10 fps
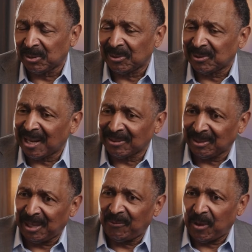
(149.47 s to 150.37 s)
You know, Dr.
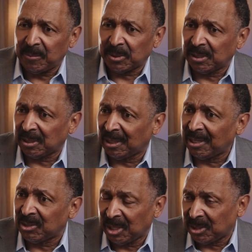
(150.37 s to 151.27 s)
King famously said,
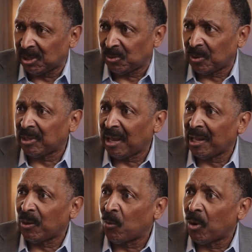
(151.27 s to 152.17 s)
let justice run down
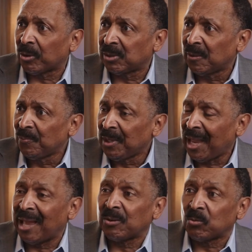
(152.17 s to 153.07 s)
like waters
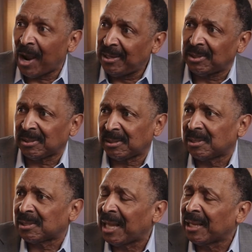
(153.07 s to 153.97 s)
and
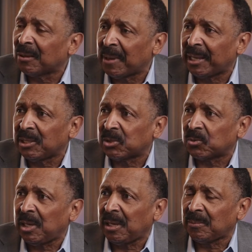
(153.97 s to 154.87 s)
righteousness like a mighty
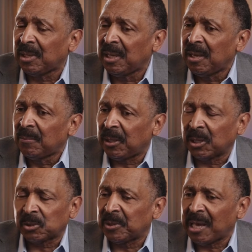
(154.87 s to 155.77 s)
stream.
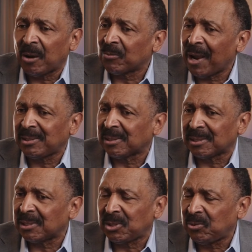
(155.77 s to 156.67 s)
Because without
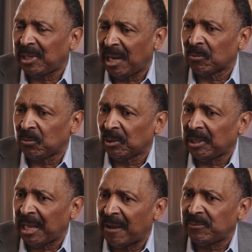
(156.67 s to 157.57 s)
righteousness, you can't
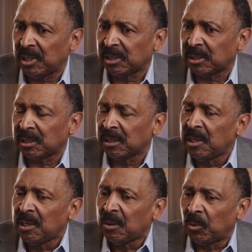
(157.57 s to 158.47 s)
really have justice.
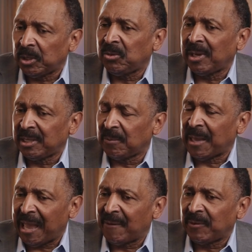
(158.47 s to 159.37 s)
What you end up
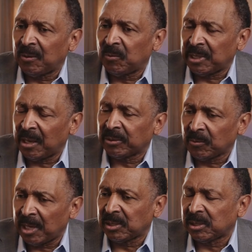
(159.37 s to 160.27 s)
having without the
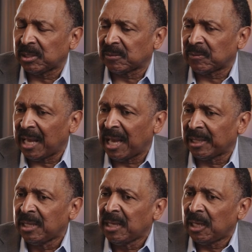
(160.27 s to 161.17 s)
righteousness of
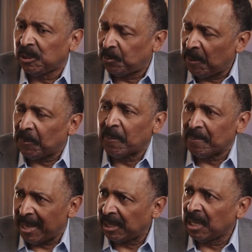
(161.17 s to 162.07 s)
God is people
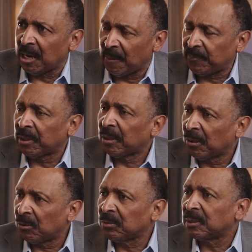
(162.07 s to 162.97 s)
making up their
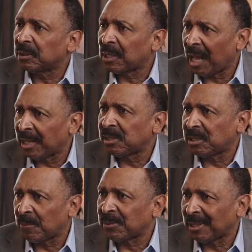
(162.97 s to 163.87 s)
own
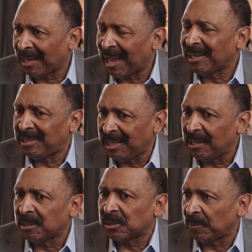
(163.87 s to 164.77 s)
concepts and
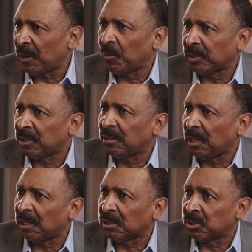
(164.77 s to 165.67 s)
ideas about what they
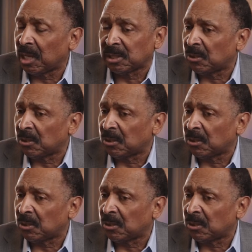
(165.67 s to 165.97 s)
think is just.